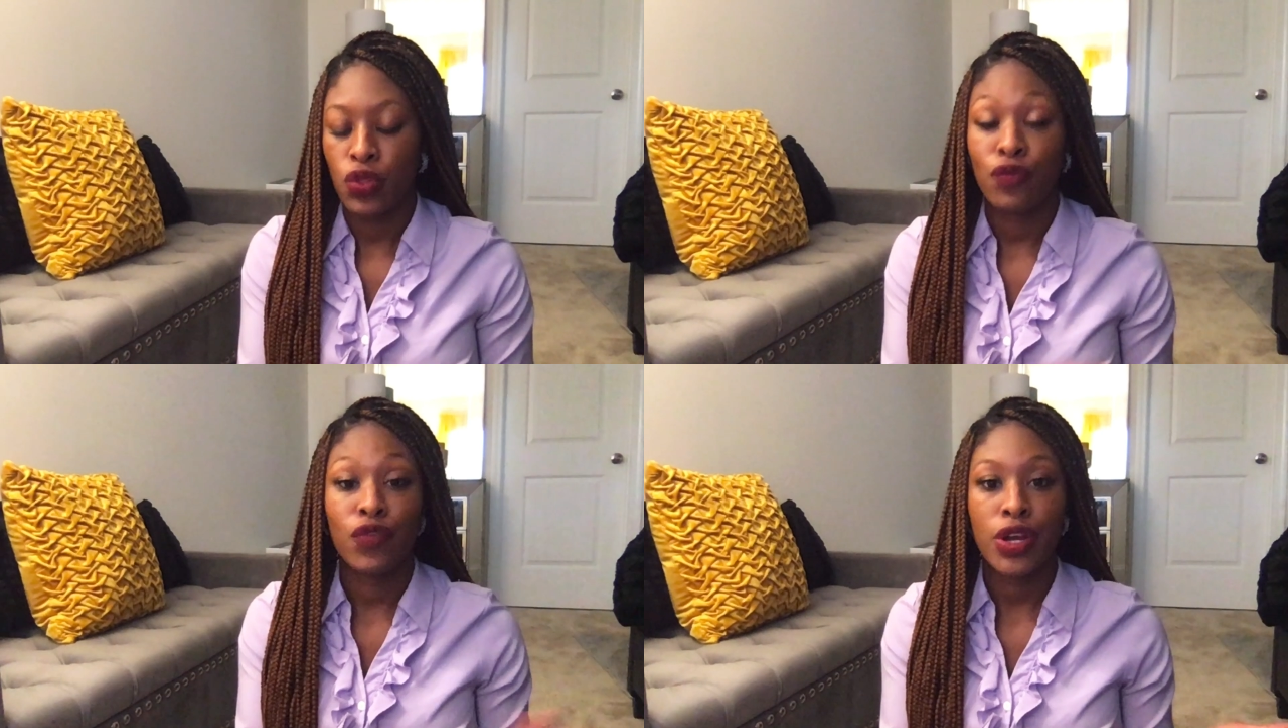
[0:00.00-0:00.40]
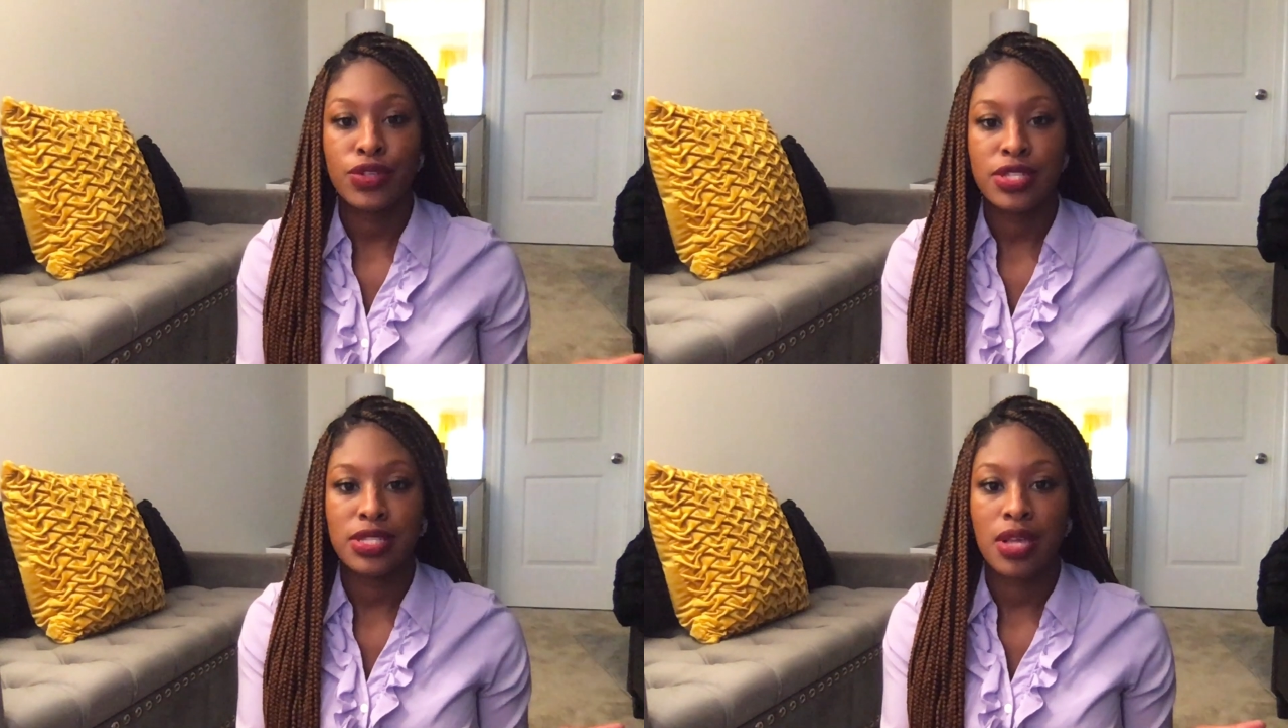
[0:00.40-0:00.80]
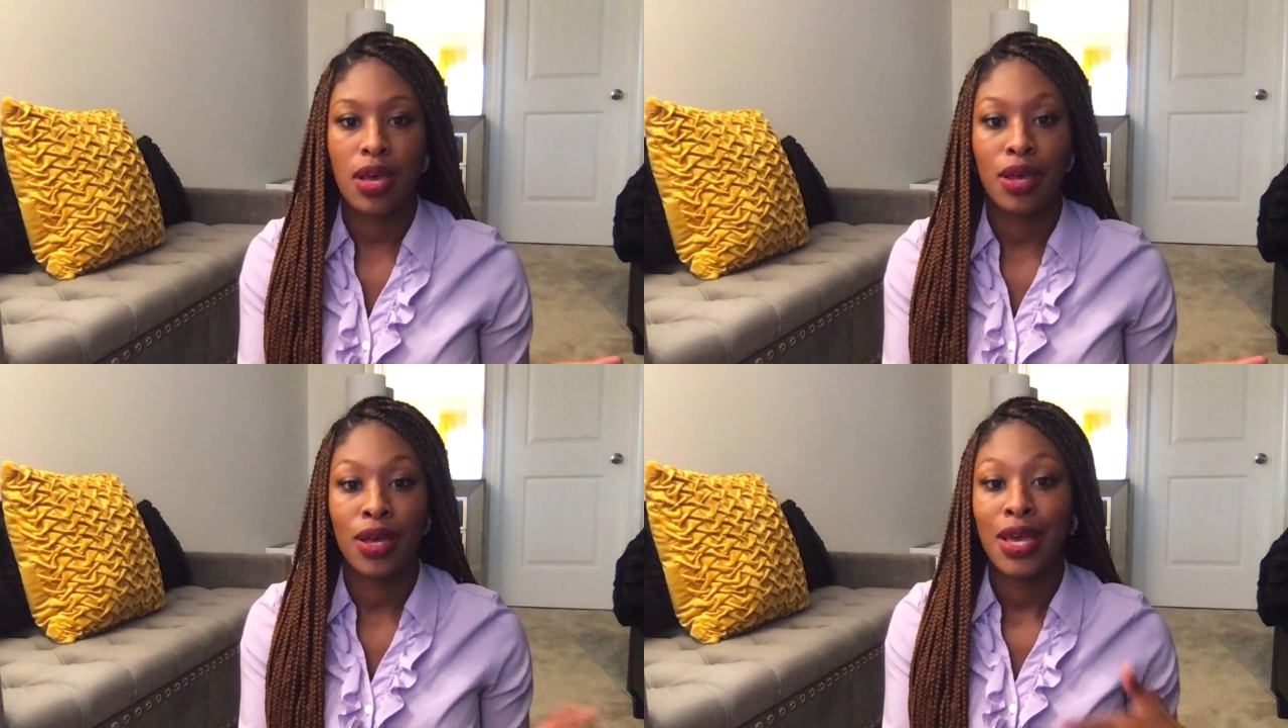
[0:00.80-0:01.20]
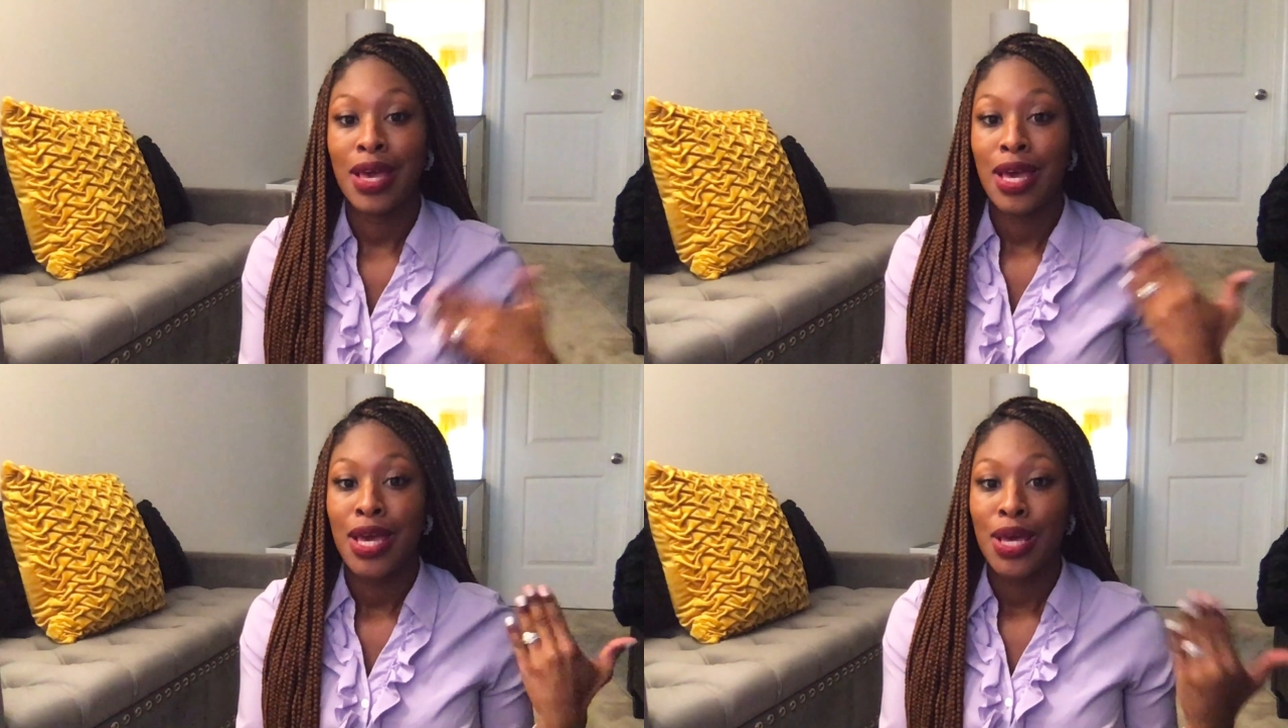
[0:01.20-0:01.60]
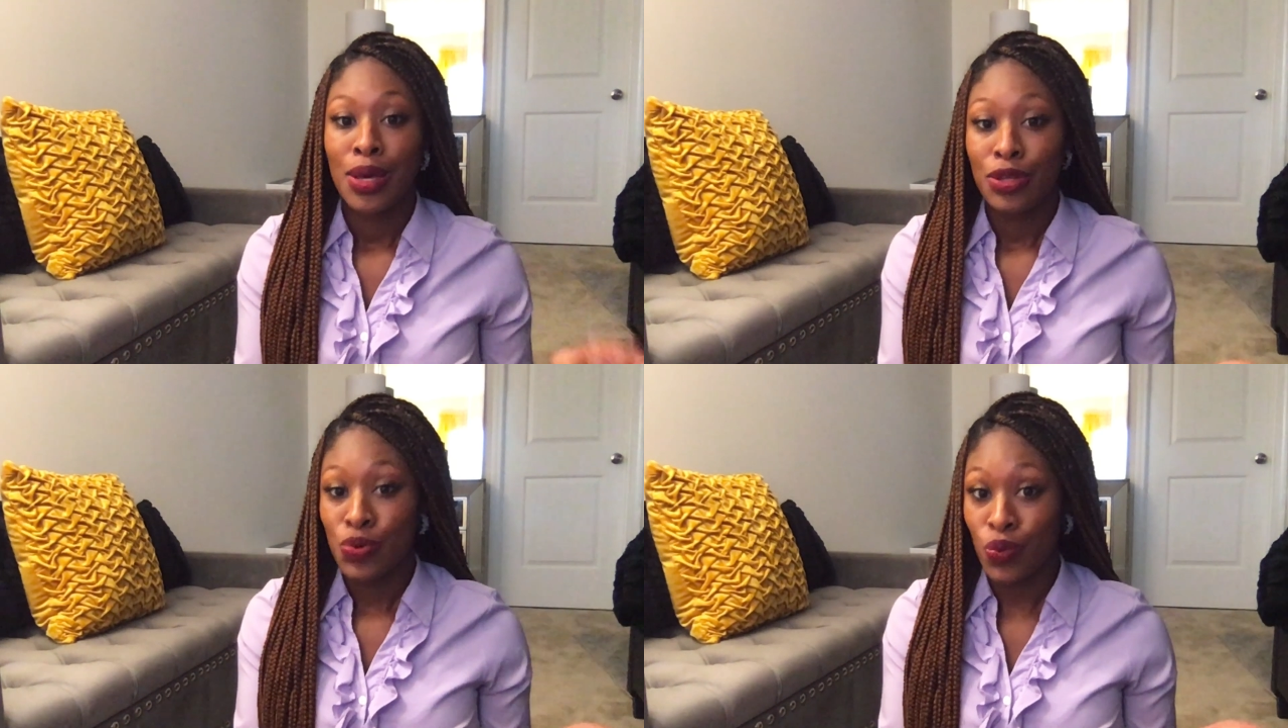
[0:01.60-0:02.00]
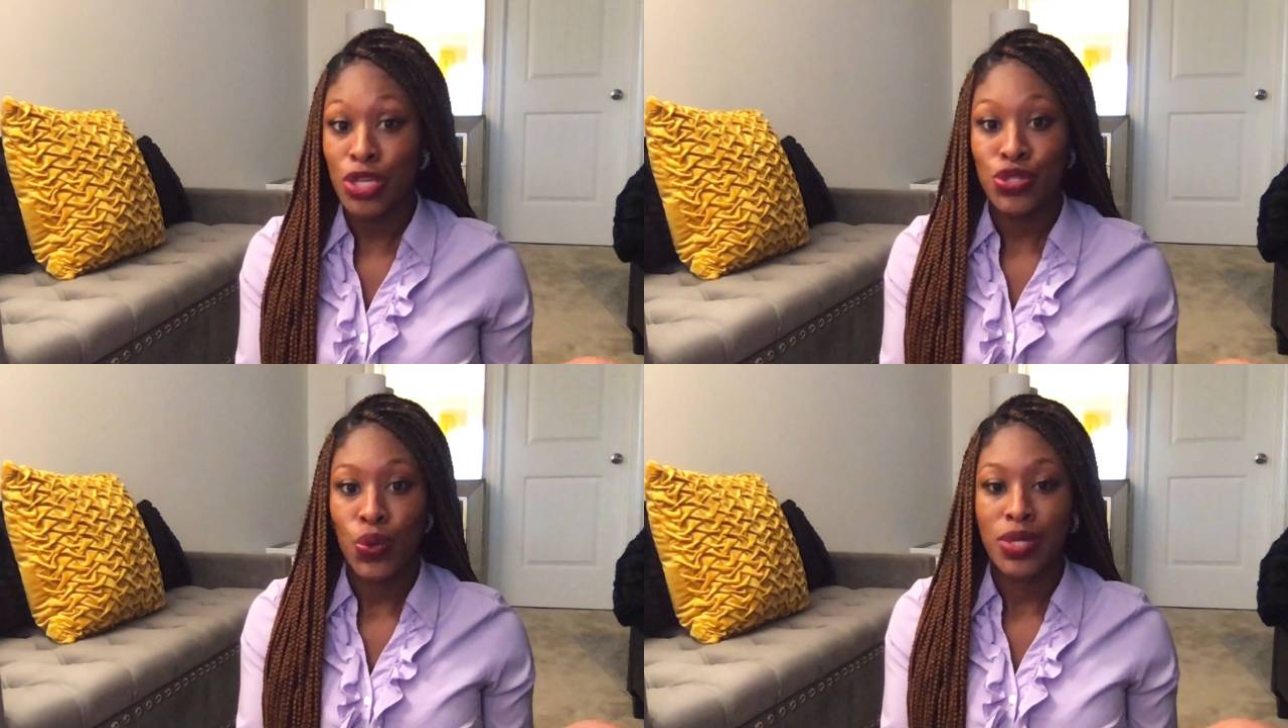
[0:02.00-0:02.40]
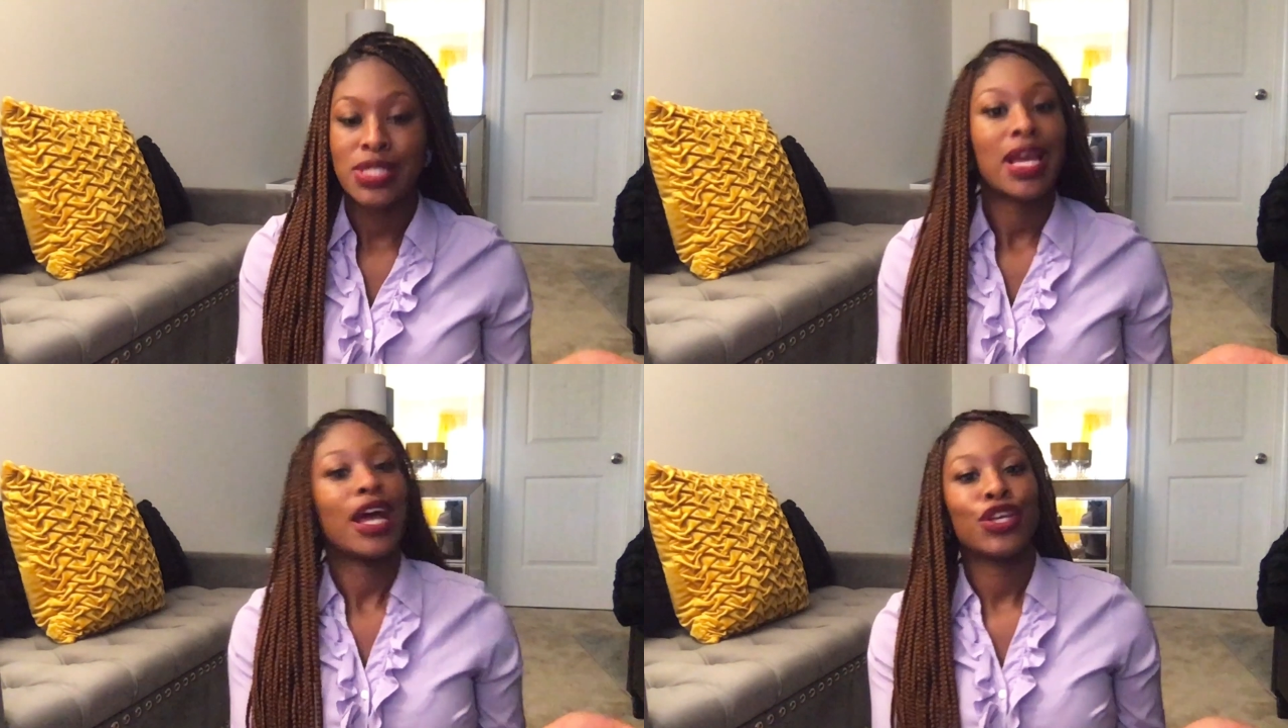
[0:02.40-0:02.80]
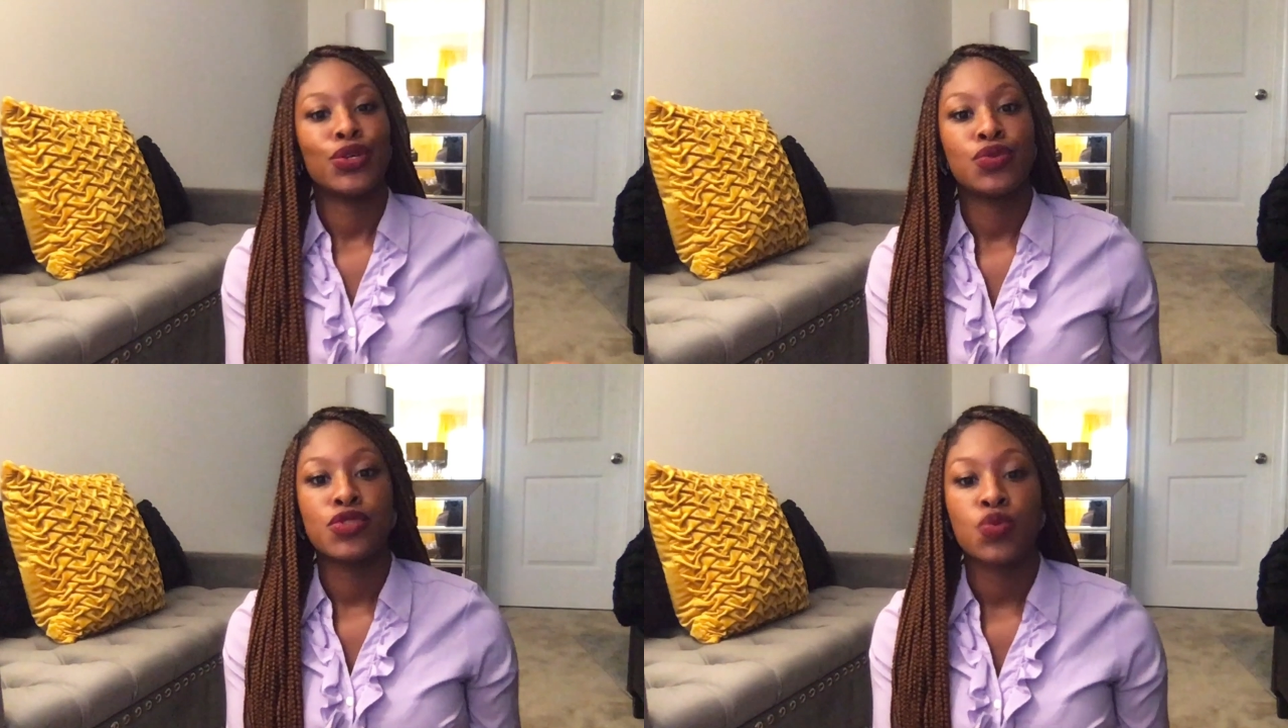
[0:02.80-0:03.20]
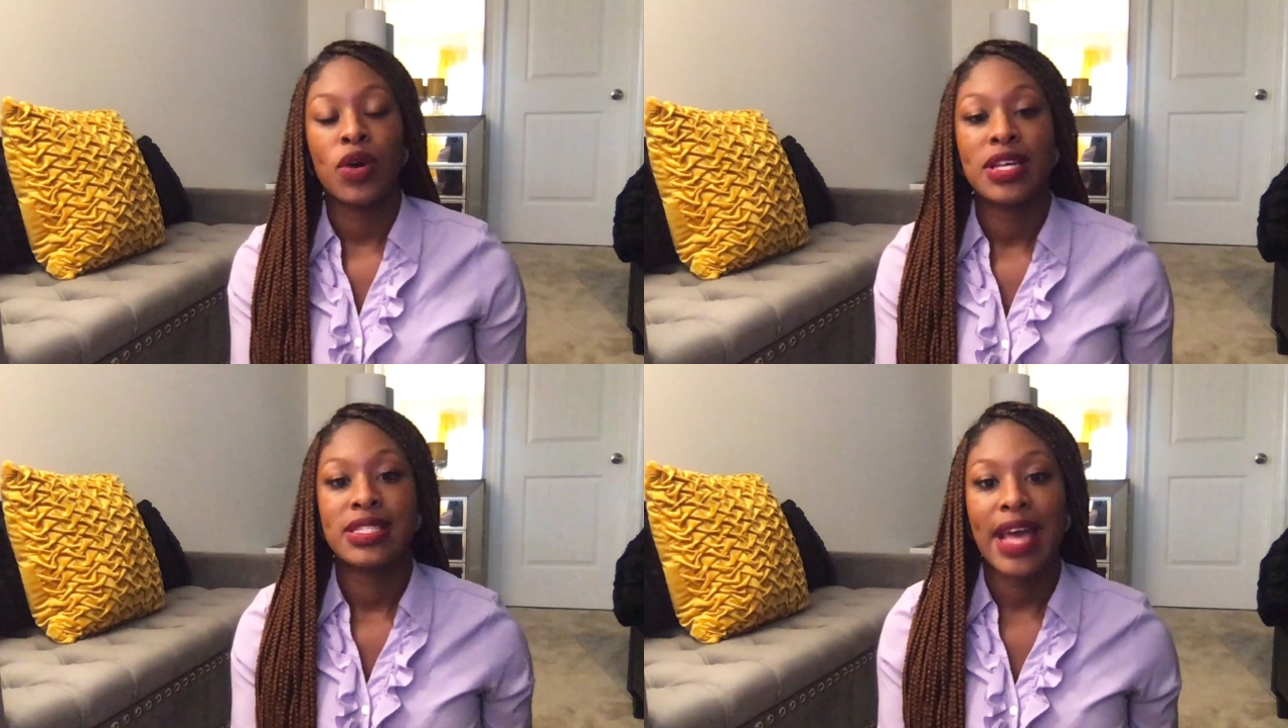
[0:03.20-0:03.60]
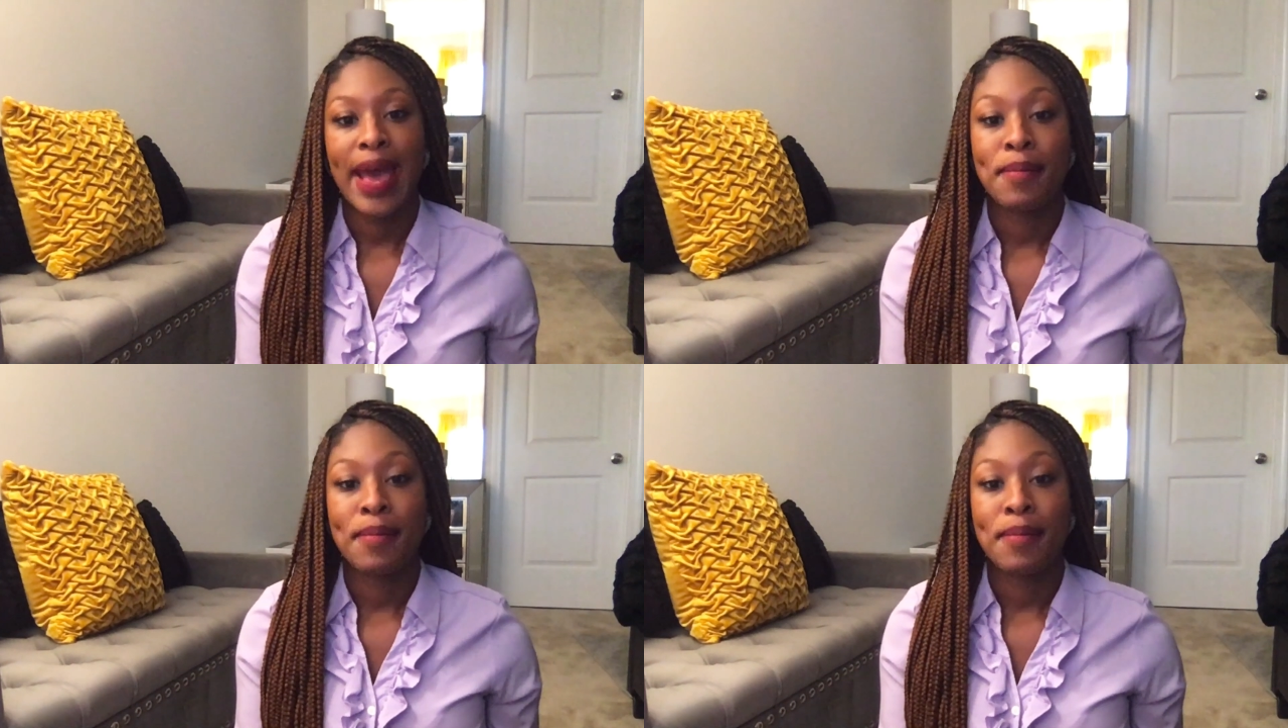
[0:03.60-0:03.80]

first resource that I used was